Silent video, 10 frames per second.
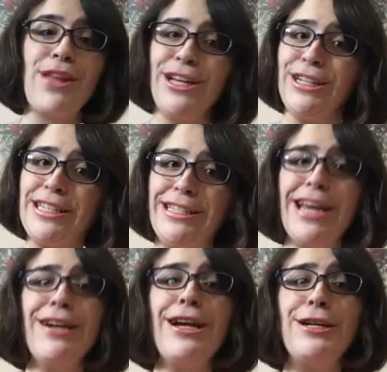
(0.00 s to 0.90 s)
player is
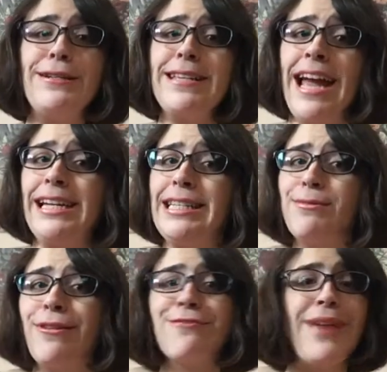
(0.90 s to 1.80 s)
Derrick, who again is
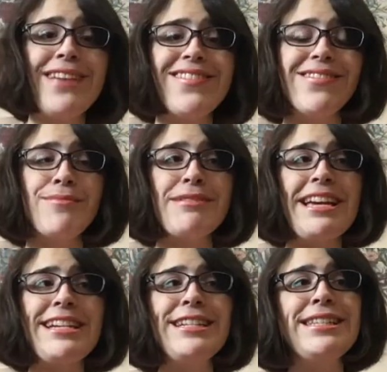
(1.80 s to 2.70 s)
one of my favorite
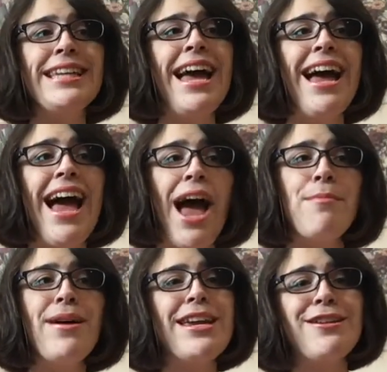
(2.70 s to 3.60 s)
players.
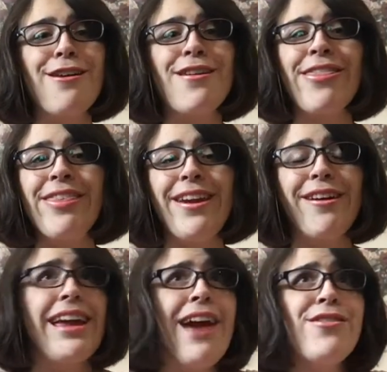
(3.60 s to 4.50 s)
But you know, in
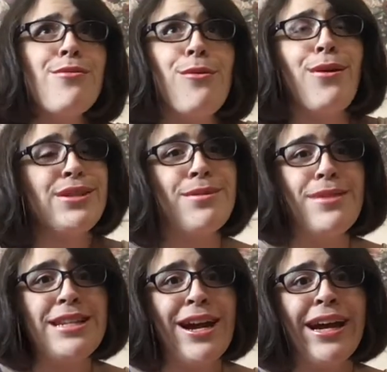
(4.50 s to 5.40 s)
theory, everyone wants to
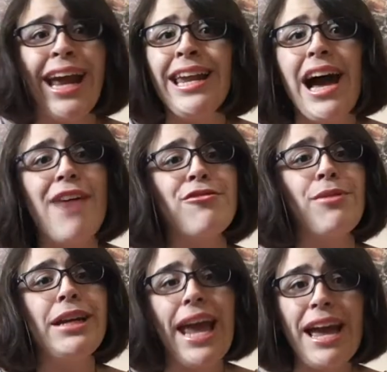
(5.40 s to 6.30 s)
be Derrick and not
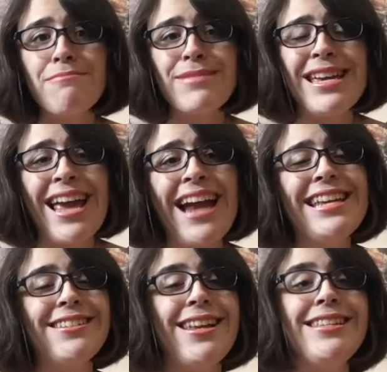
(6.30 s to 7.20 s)
everyone can be. And
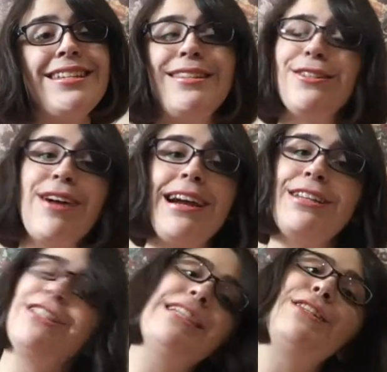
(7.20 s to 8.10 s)
he says his
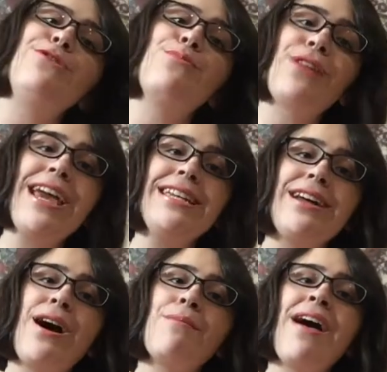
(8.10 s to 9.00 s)
strategy is to play
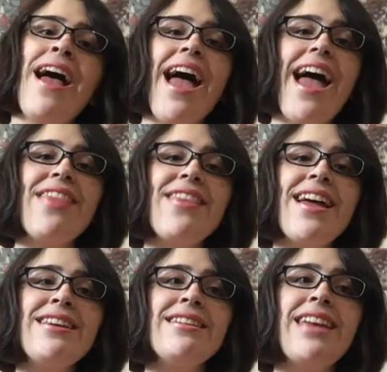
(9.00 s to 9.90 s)
dumb and
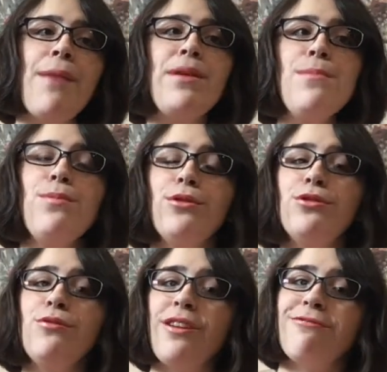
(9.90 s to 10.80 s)
then get people
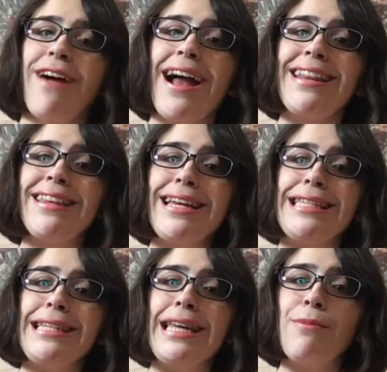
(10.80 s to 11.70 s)
to confide
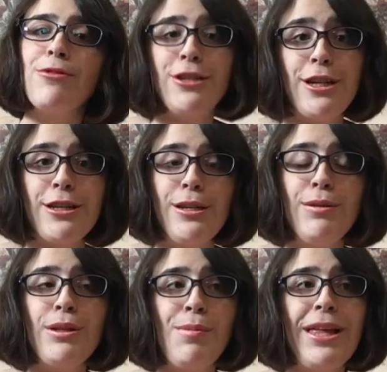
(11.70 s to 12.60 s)
things in him, which he can
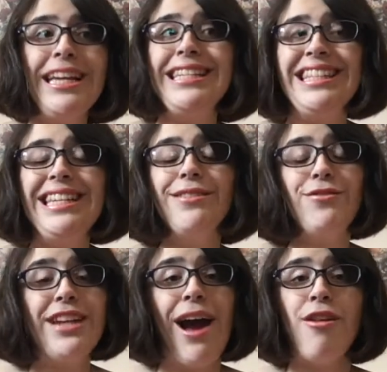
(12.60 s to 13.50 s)
use to plant seeds of
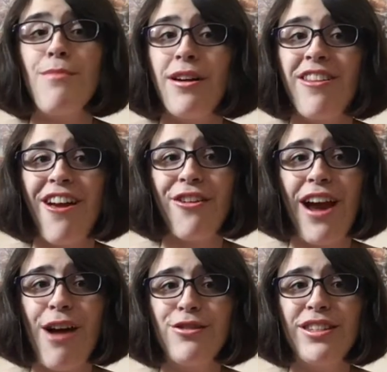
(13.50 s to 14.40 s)
doubt among the other
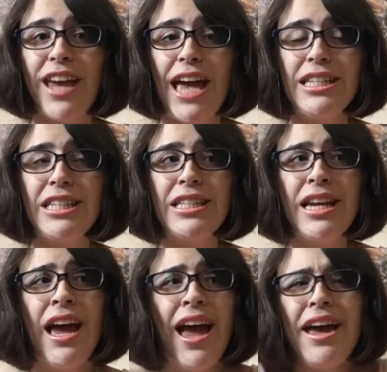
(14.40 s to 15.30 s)
house guests.
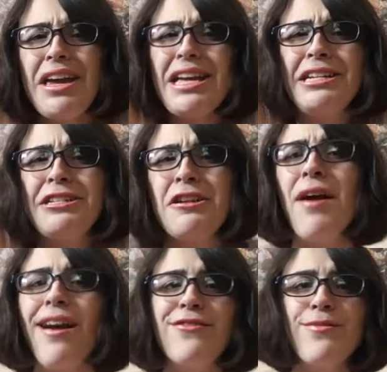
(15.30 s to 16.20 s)
And you know,
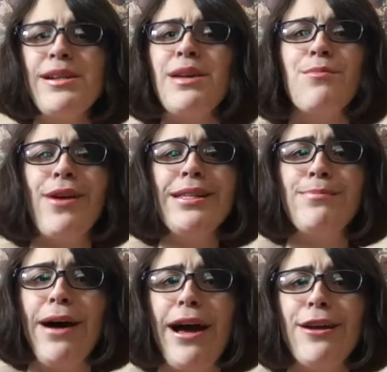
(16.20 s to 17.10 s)
after reading Brett's
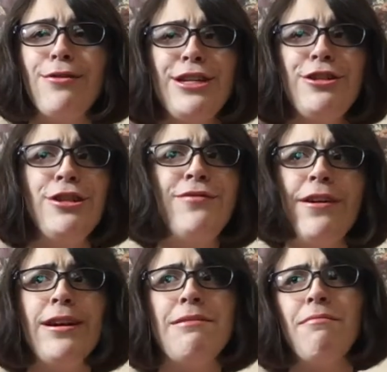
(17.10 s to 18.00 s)
bio, he's just
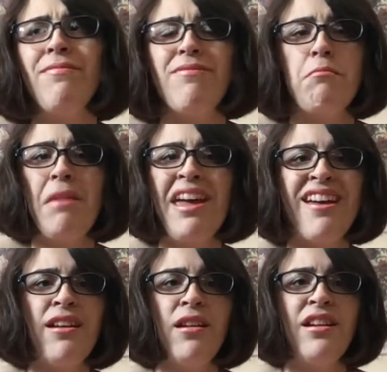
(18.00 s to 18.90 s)
very meh
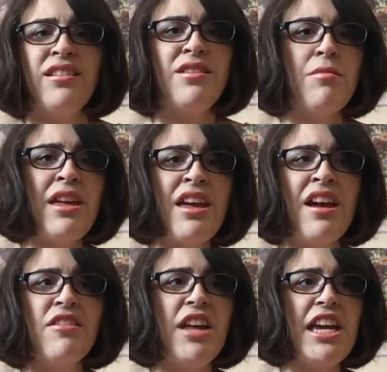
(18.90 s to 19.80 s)
to me.
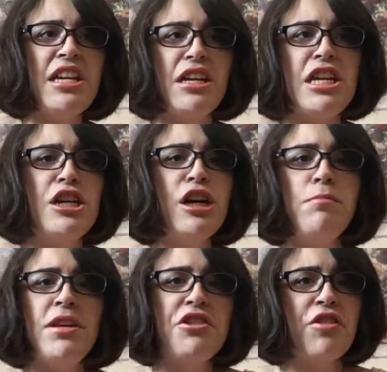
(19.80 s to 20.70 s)
Like, he could
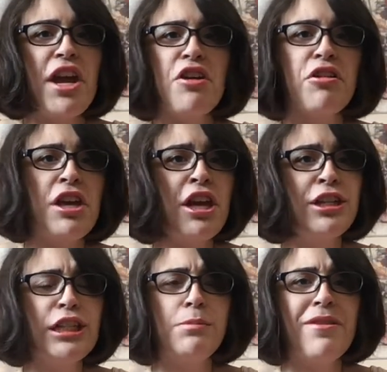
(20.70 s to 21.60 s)
be great or he could
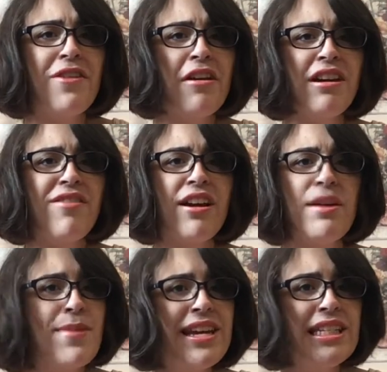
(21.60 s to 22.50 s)
just be very, very
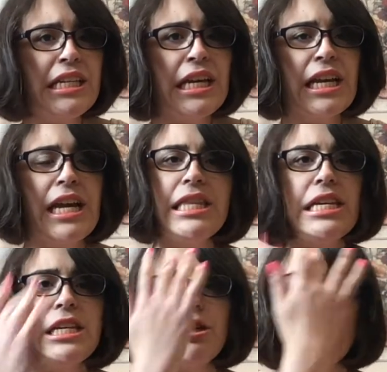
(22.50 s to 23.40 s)
basic. And I
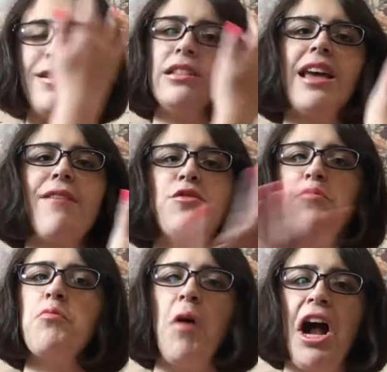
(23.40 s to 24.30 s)
think, you know, we just have to
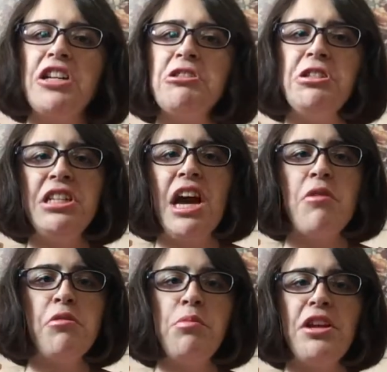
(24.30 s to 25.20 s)
watch and see how
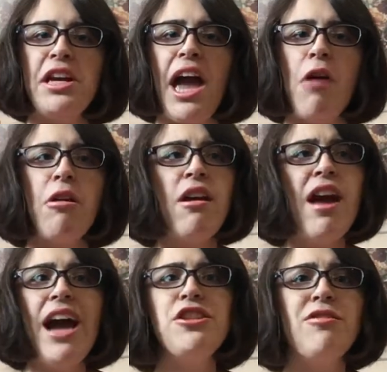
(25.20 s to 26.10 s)
it'll play out.
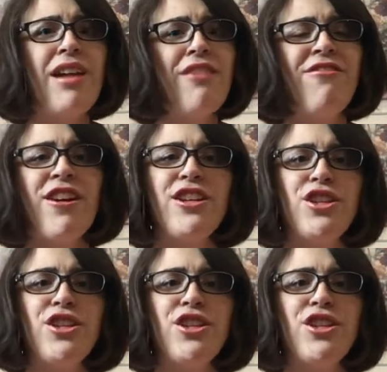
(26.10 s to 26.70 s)
I don't have very